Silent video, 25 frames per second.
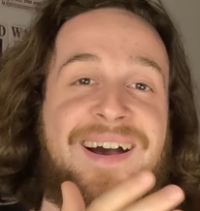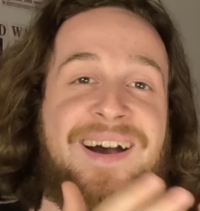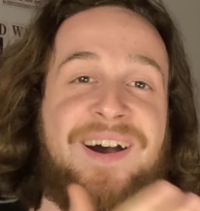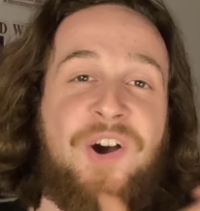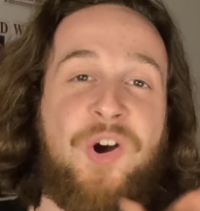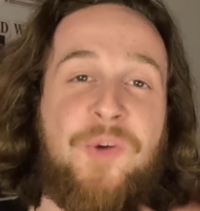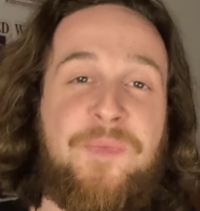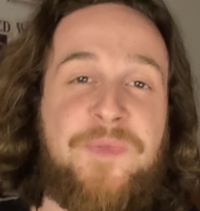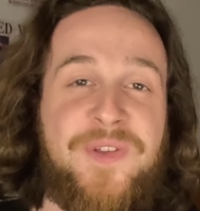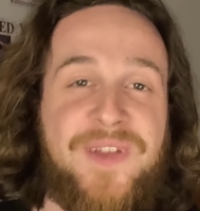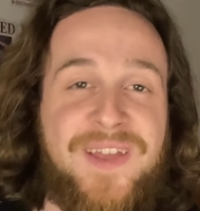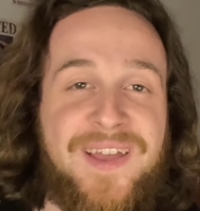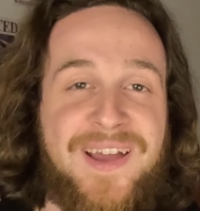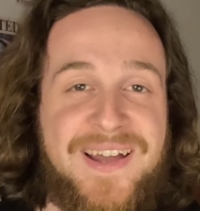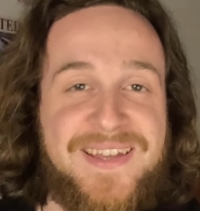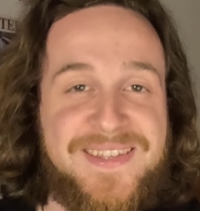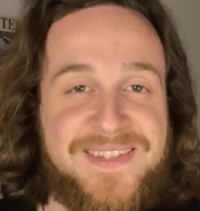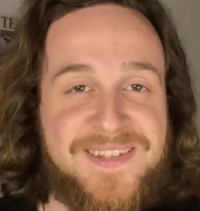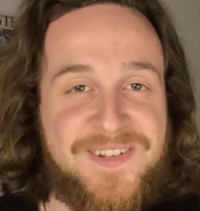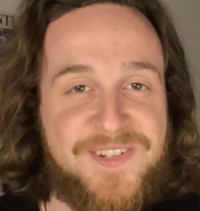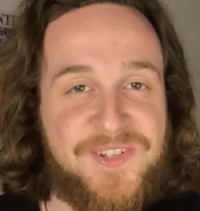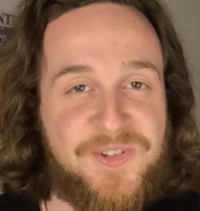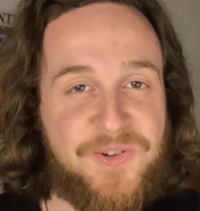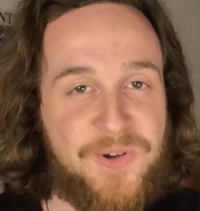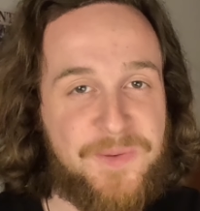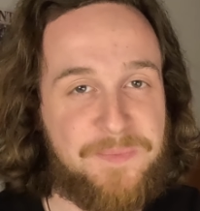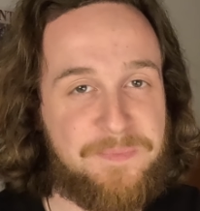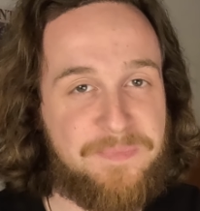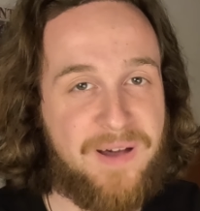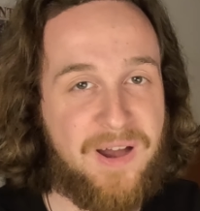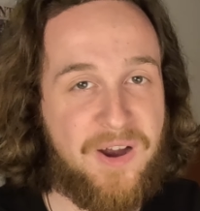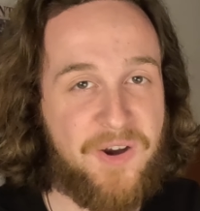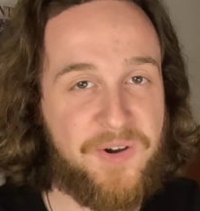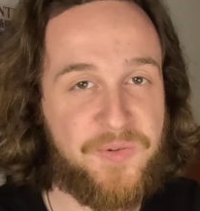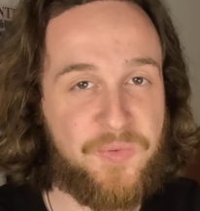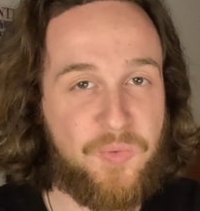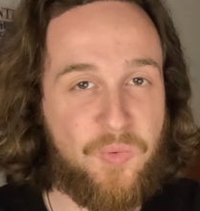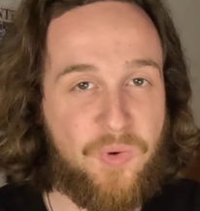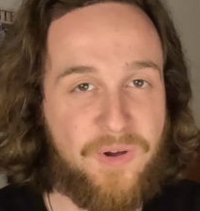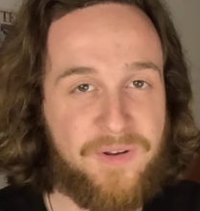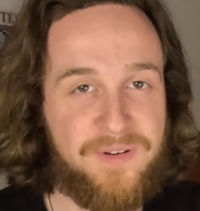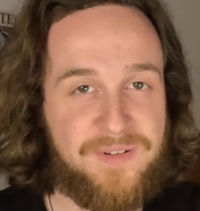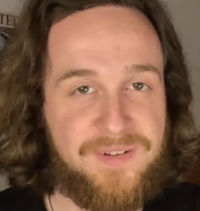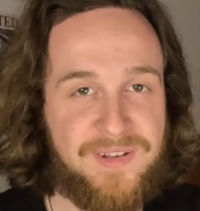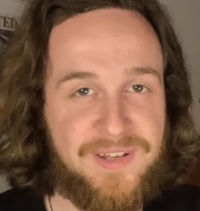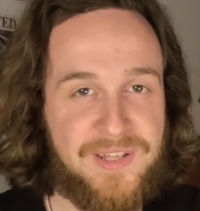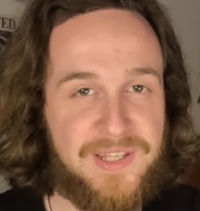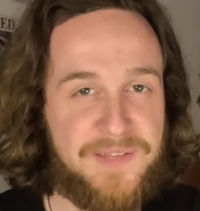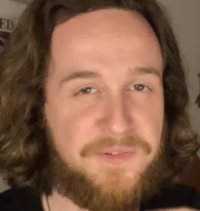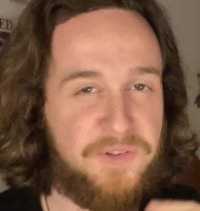I hope you guys enjoyed part
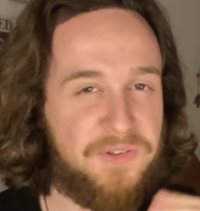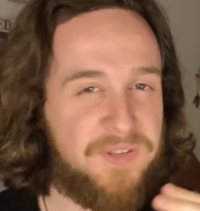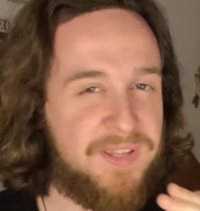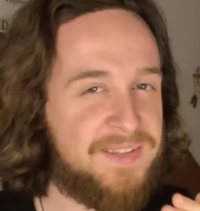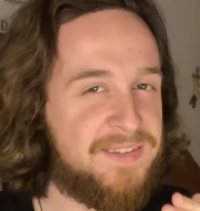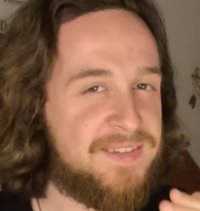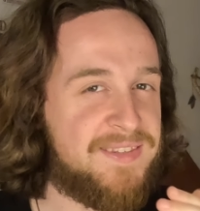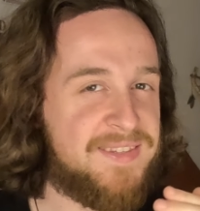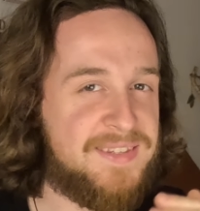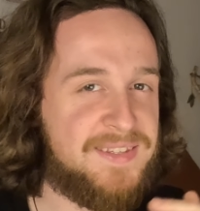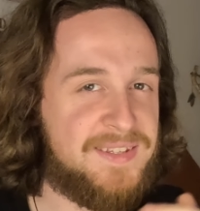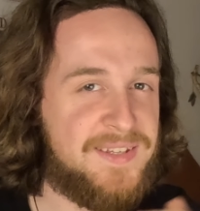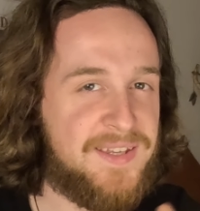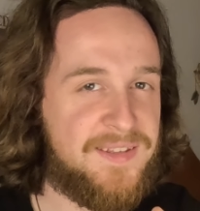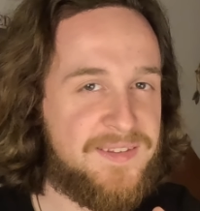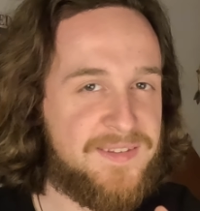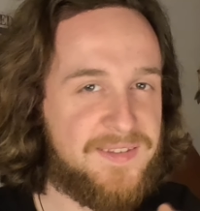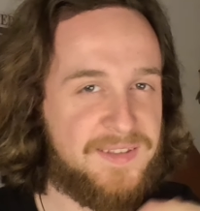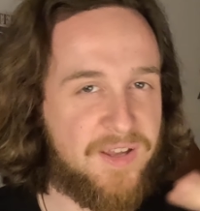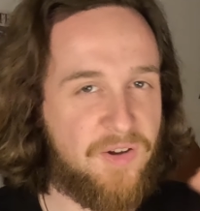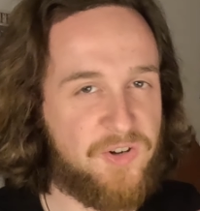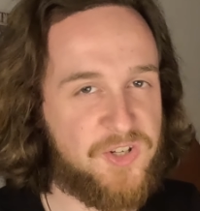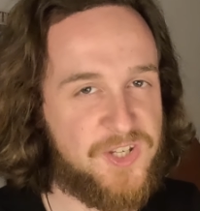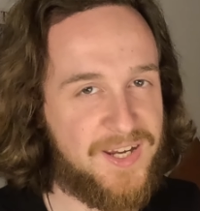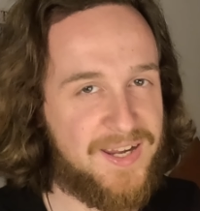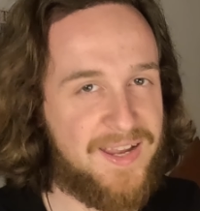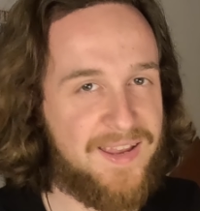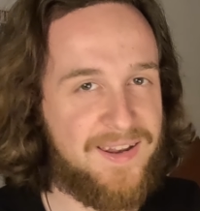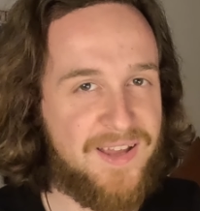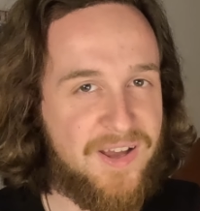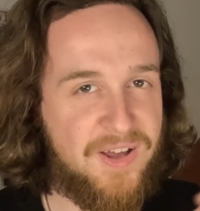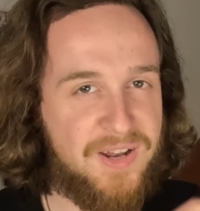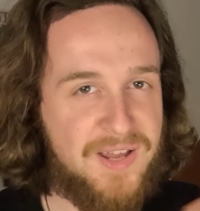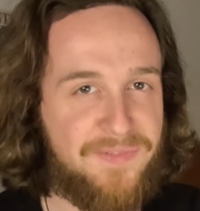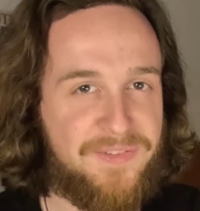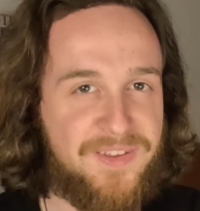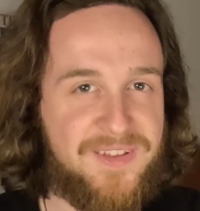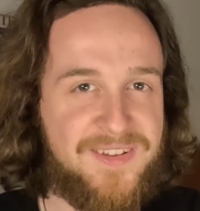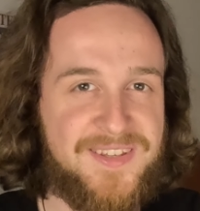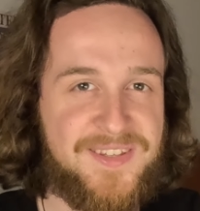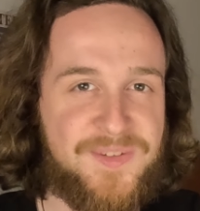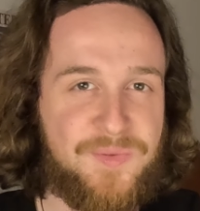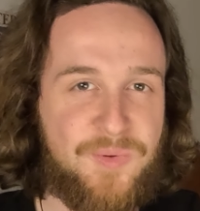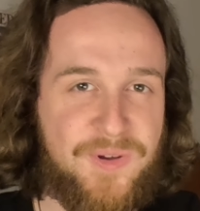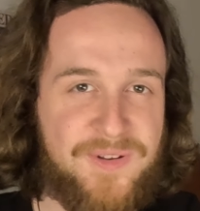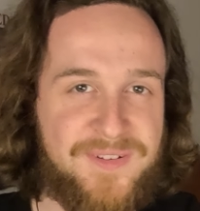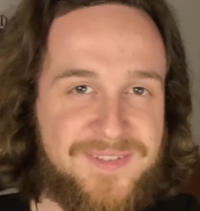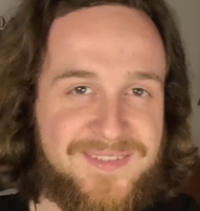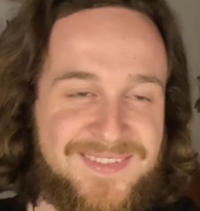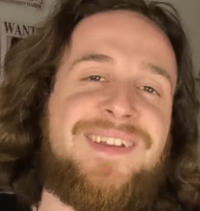1. If you didn't see it, go check it out after this
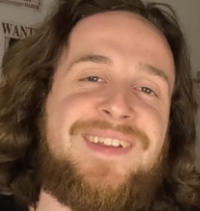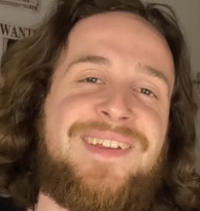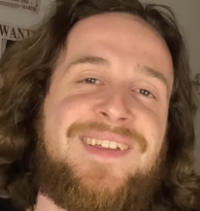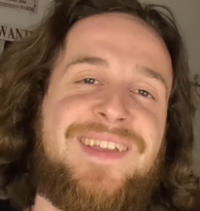one.